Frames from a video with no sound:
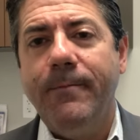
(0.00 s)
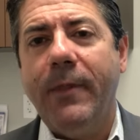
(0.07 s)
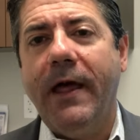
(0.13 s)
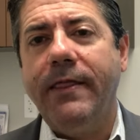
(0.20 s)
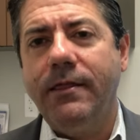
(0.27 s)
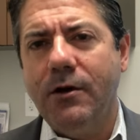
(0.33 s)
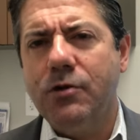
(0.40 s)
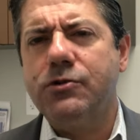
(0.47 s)

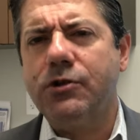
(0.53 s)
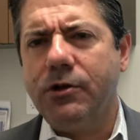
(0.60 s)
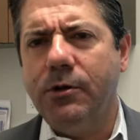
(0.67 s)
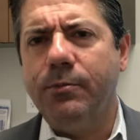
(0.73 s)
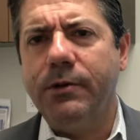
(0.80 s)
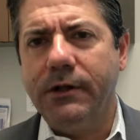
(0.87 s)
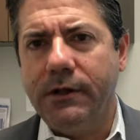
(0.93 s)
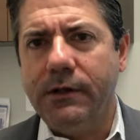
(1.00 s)
and those are
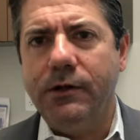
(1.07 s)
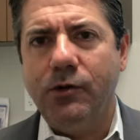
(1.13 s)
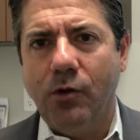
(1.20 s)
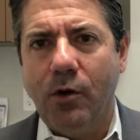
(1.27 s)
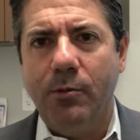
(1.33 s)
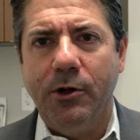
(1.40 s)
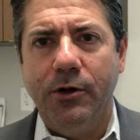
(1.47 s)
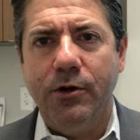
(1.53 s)
completely
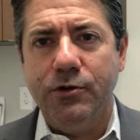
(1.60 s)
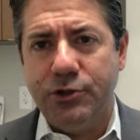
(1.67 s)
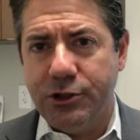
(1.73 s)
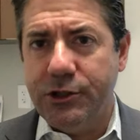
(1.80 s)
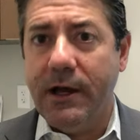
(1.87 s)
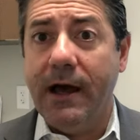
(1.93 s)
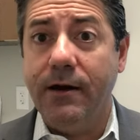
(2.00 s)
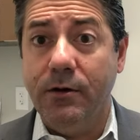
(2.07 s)
normal, those
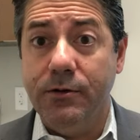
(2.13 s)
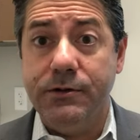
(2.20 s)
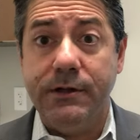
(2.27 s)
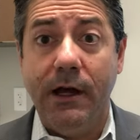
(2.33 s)
shadows.